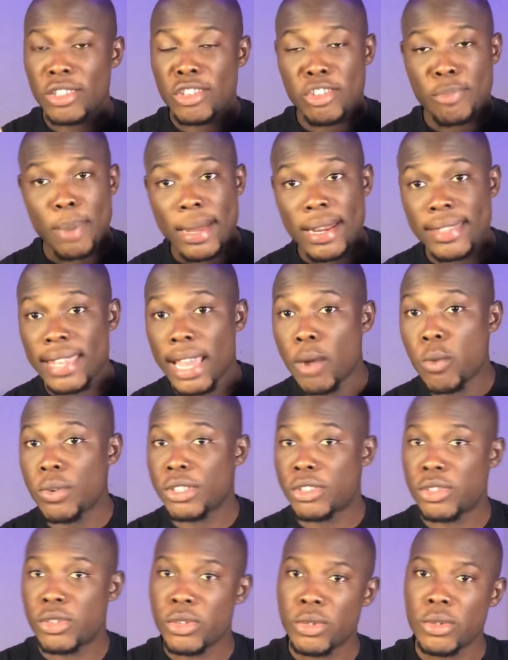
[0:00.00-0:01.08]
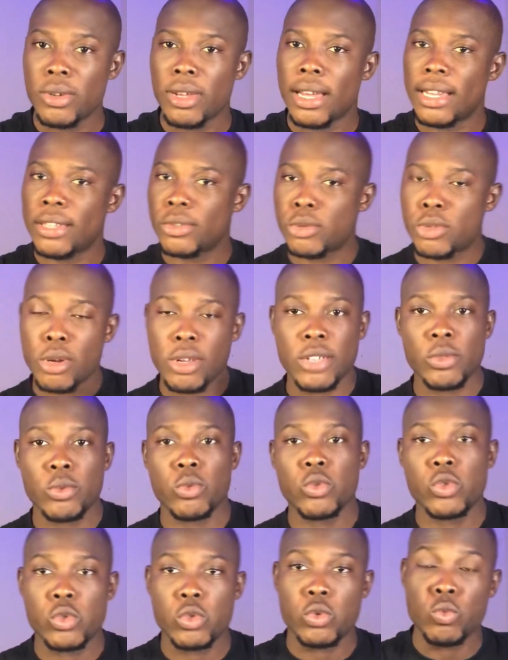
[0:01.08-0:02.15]
spending time with you, and to talking
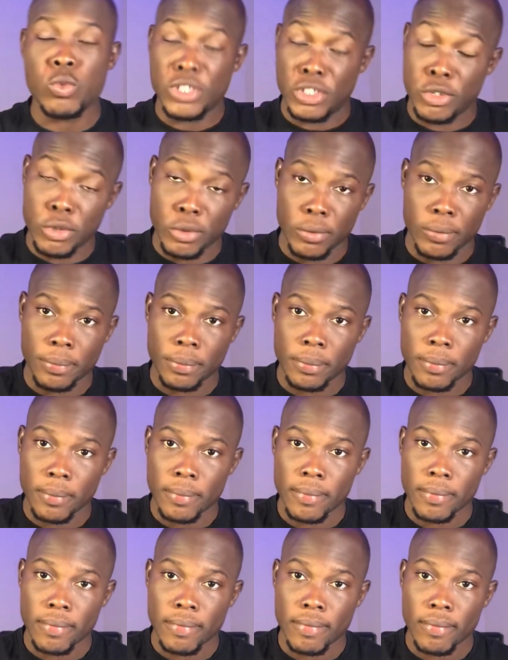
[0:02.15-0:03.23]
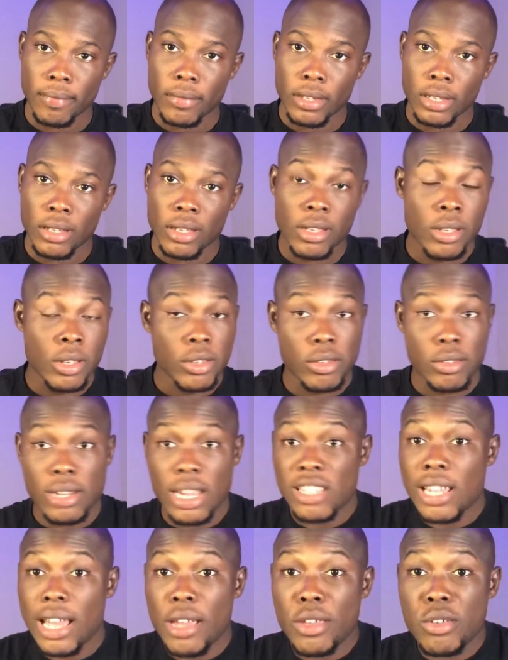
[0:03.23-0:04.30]
with you. So
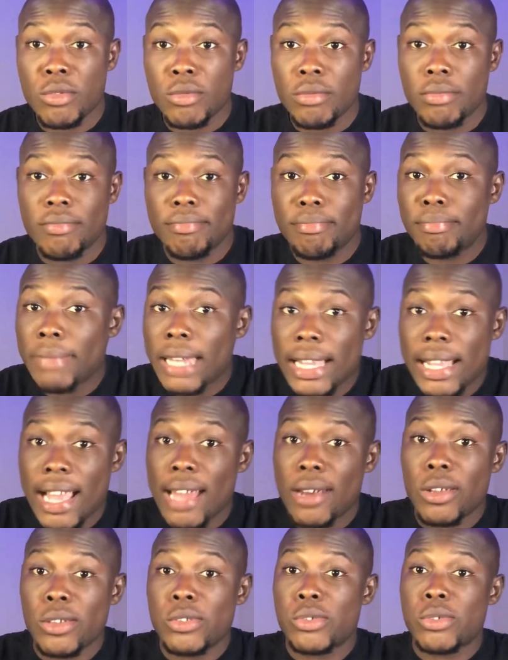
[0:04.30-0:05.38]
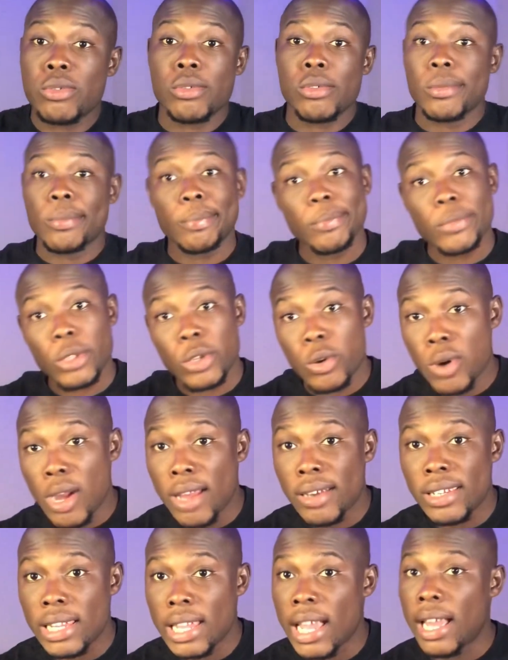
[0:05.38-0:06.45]
that's how you make her not to go
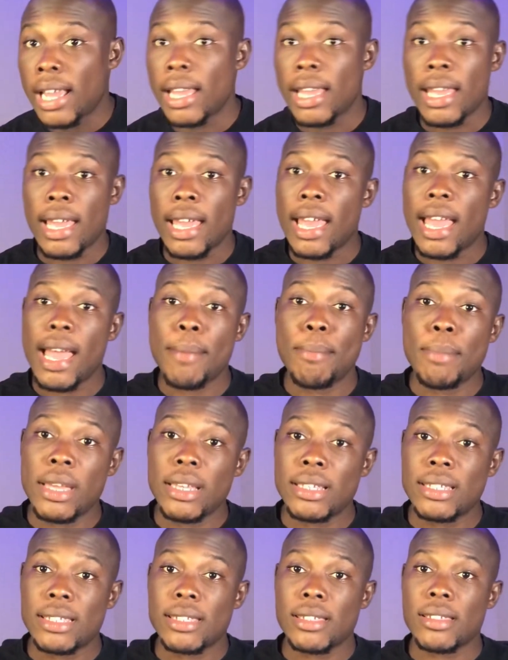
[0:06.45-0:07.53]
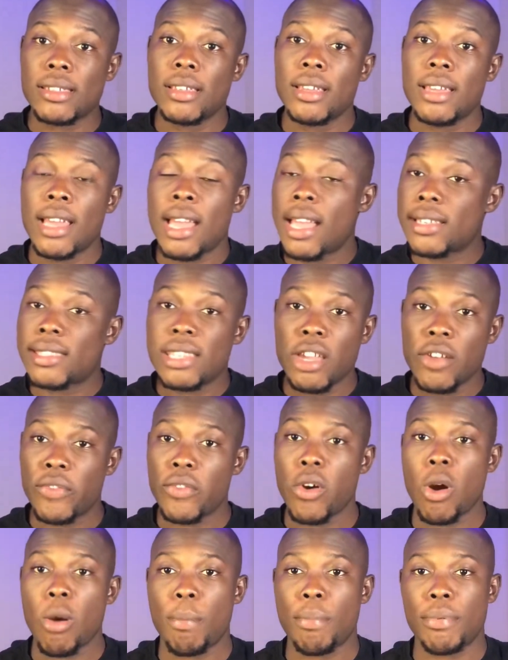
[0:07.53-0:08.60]
out there and mess herself
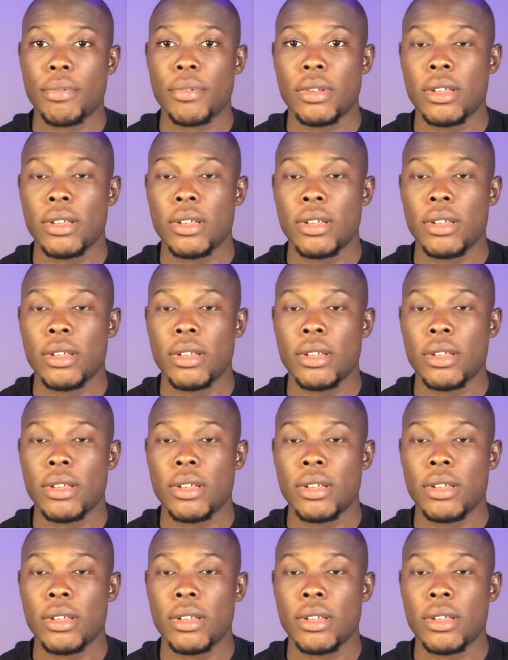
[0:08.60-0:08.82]
up.